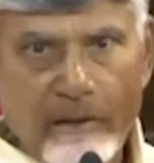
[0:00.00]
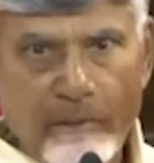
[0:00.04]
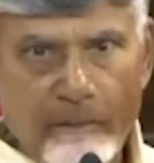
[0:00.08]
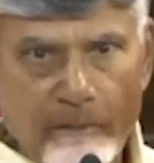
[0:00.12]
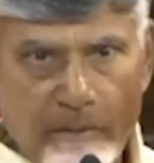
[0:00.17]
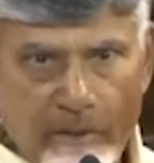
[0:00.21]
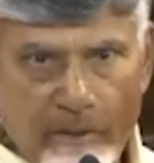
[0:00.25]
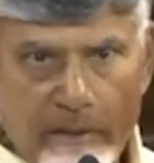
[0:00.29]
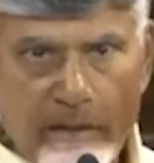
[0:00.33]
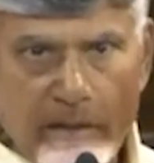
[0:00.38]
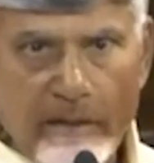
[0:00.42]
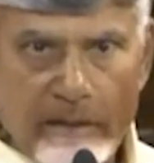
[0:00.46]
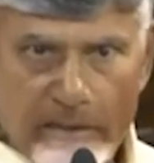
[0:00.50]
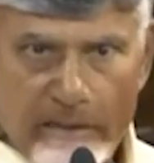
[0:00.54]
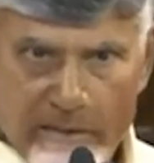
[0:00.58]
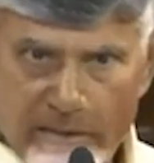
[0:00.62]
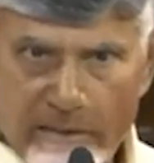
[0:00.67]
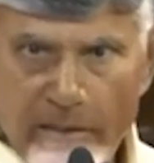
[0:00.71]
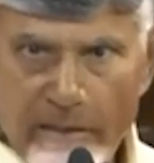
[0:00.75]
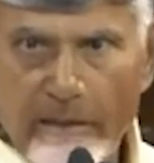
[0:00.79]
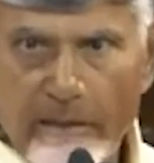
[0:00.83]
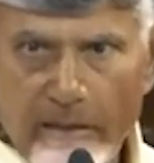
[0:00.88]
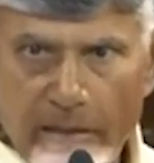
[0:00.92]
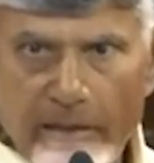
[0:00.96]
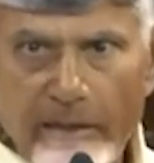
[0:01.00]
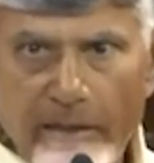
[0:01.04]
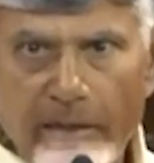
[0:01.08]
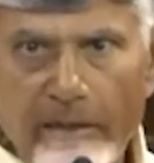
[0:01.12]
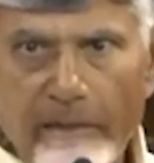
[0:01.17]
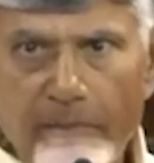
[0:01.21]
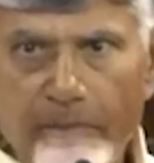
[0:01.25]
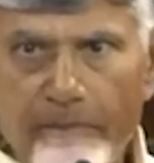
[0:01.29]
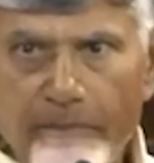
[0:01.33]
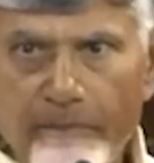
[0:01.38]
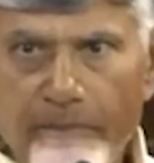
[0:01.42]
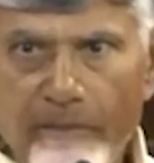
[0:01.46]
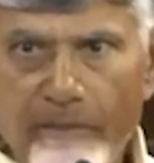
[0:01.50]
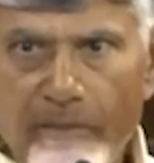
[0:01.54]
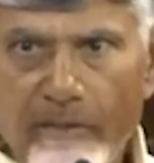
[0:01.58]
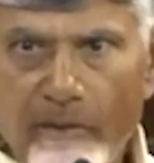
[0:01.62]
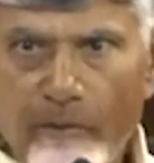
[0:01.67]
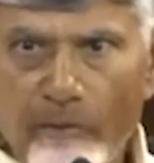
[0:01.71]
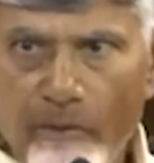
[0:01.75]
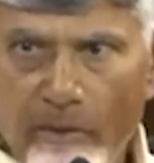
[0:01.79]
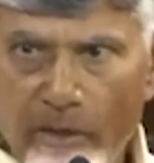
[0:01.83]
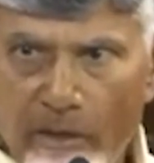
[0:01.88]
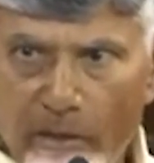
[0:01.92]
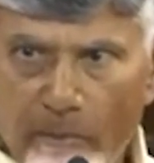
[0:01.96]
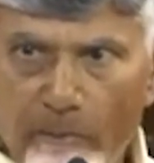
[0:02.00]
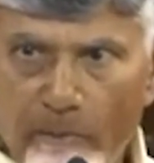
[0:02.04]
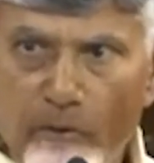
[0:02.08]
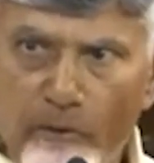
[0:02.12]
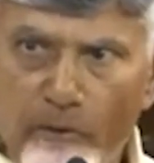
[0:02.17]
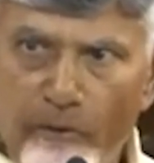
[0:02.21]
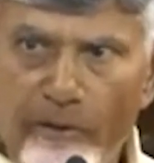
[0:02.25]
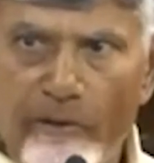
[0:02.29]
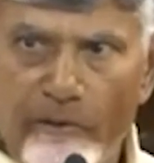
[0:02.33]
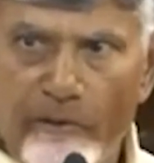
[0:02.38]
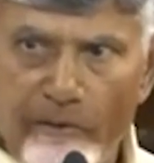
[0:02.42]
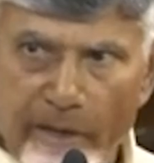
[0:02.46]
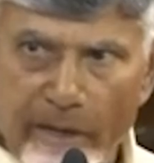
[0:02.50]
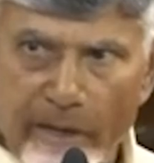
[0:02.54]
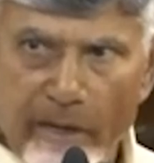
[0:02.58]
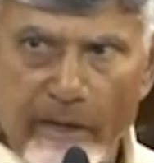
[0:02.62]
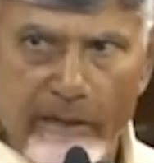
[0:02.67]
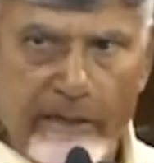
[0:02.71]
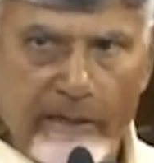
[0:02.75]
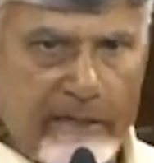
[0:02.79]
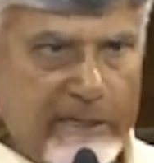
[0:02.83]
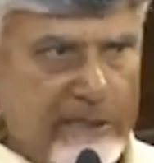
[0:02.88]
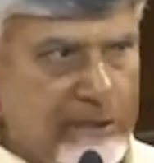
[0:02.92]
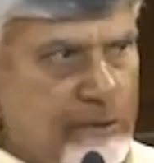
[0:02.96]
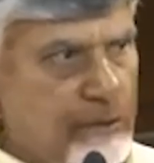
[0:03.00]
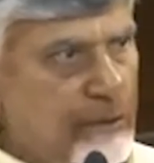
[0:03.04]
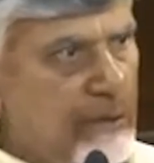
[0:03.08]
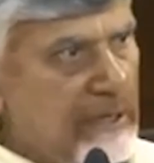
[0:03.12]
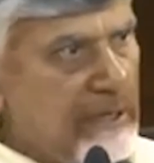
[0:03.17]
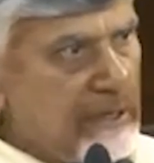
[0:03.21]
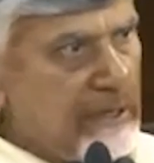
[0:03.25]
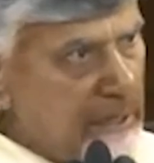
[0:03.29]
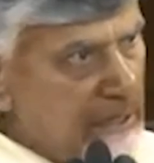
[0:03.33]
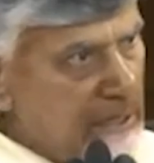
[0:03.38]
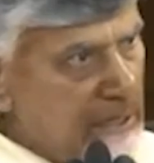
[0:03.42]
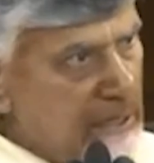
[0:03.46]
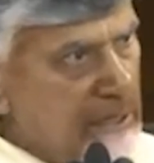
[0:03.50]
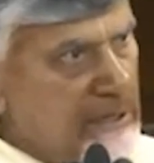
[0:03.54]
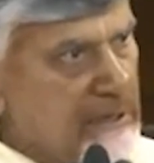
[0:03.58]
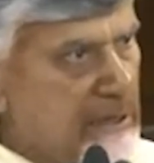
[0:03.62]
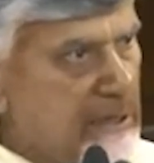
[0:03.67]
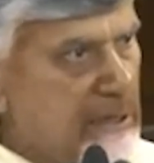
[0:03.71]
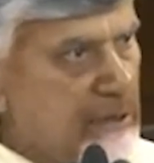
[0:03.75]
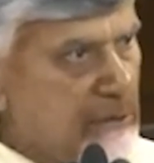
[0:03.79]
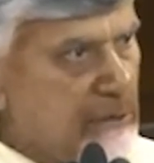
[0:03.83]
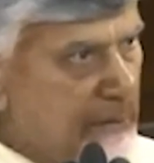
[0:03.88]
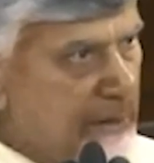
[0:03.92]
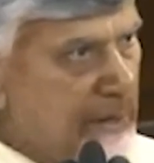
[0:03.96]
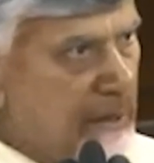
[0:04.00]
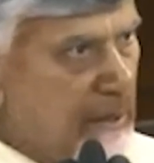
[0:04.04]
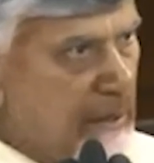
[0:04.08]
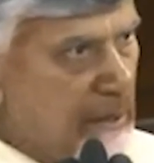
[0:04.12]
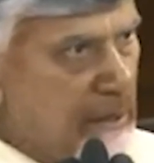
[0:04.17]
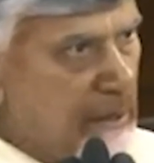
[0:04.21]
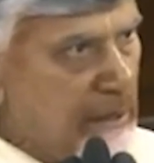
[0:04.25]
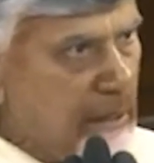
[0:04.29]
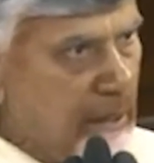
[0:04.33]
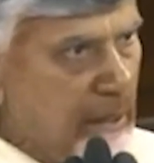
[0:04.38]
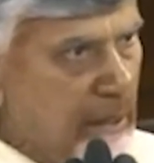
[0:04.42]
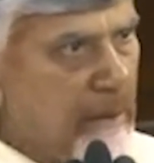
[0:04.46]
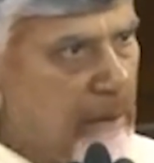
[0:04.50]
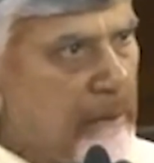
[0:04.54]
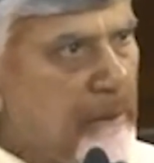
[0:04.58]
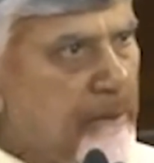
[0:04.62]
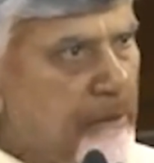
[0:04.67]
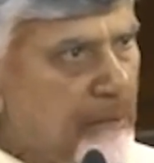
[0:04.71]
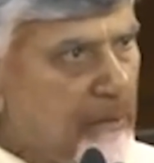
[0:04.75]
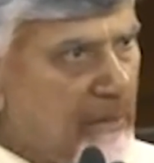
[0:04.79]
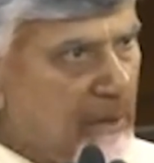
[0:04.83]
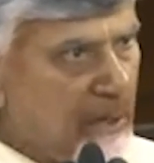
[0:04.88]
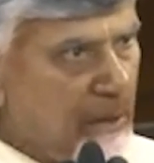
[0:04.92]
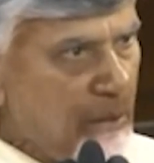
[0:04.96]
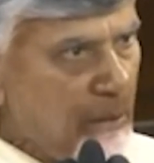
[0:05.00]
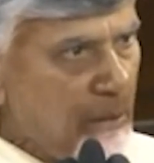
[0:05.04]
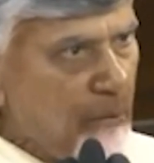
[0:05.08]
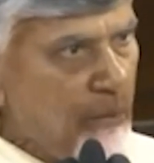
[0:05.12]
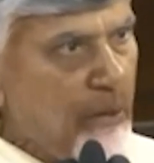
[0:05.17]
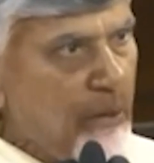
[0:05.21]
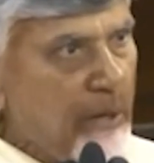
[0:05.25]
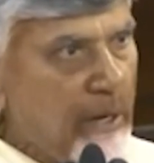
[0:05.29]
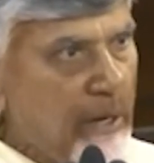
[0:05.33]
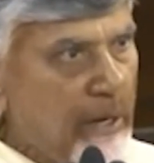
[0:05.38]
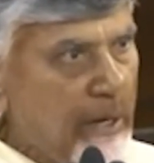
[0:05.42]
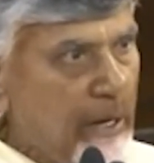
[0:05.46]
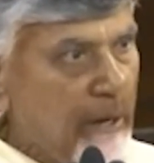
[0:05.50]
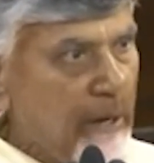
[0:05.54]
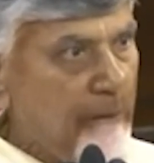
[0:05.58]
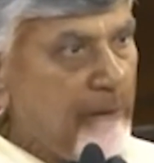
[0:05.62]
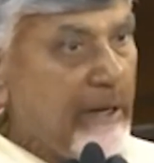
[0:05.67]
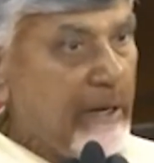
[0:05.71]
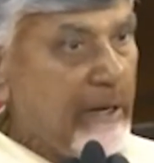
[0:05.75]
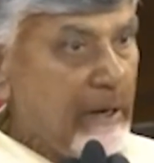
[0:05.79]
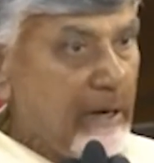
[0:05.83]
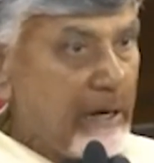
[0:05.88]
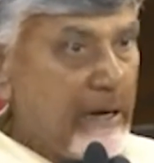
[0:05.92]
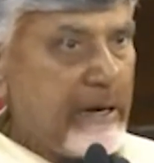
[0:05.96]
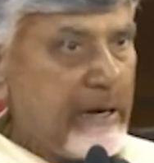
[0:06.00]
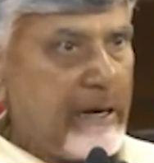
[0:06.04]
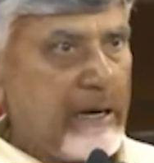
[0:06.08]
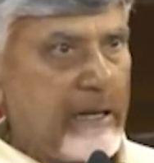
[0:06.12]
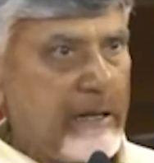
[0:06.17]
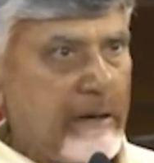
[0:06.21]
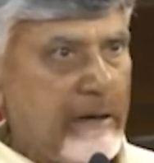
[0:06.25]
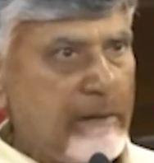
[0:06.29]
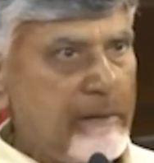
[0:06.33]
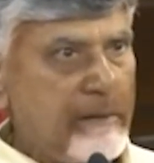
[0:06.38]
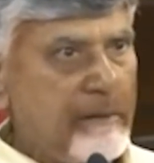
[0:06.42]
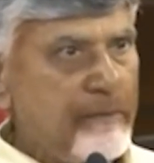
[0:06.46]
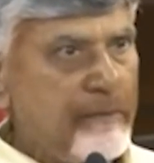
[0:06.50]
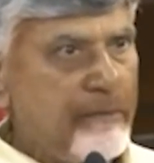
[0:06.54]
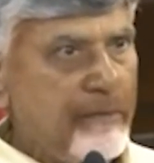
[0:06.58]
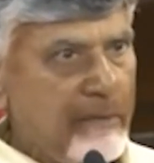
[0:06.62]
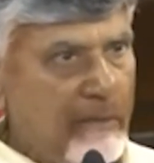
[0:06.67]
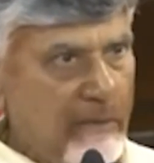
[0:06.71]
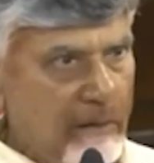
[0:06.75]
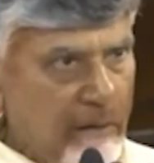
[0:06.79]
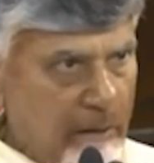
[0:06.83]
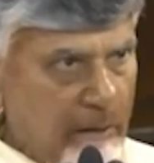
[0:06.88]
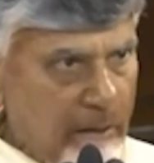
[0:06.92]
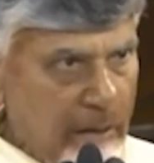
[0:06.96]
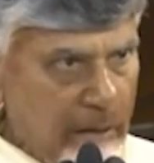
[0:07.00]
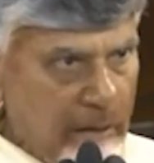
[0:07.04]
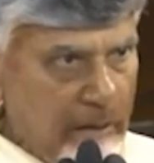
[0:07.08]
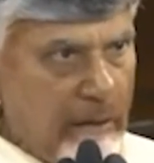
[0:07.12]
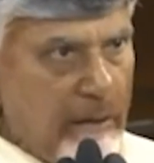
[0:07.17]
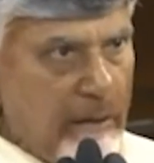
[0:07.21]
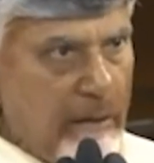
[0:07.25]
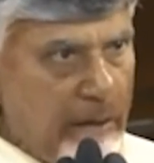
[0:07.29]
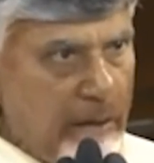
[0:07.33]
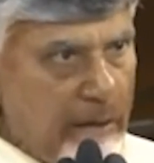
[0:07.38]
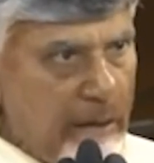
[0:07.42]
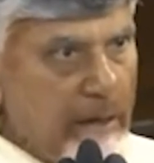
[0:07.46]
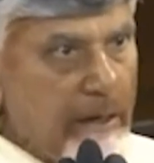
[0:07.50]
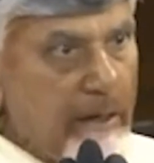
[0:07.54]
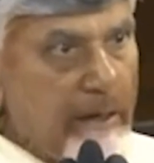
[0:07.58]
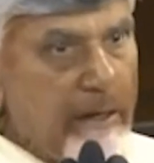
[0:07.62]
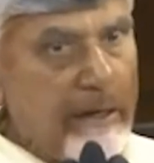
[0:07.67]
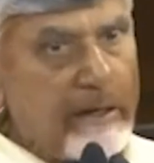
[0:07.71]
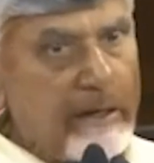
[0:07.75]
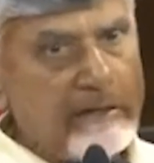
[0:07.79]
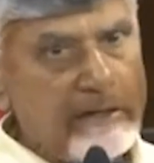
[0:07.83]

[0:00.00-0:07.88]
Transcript: But recently, we are moving very aggressively. The reason is very clear. We are having leader. That leader is